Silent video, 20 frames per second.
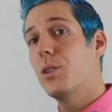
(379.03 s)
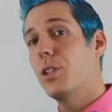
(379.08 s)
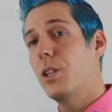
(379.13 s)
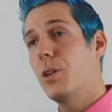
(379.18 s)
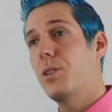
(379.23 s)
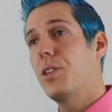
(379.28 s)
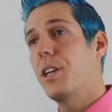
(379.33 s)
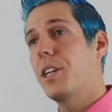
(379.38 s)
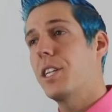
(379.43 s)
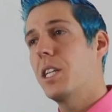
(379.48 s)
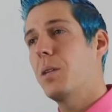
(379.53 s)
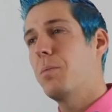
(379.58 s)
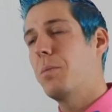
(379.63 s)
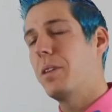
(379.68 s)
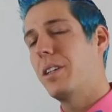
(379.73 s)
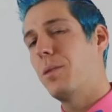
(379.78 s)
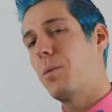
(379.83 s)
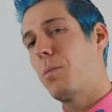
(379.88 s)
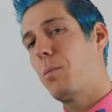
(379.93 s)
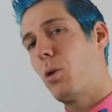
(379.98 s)
260,
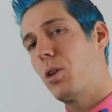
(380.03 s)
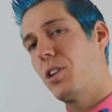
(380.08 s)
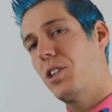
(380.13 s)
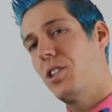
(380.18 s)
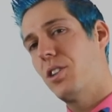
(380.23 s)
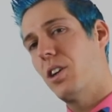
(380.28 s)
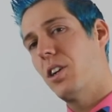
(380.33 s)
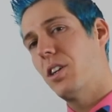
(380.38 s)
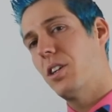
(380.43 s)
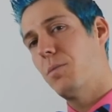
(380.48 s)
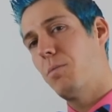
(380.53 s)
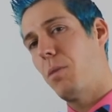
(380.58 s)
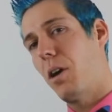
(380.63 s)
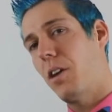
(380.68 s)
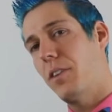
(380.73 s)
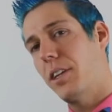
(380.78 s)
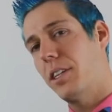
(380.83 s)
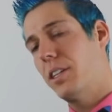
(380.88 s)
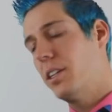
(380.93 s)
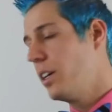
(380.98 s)
but proportions aren't
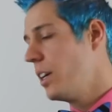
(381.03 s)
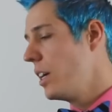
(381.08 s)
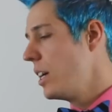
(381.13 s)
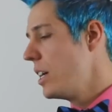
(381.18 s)
perfect.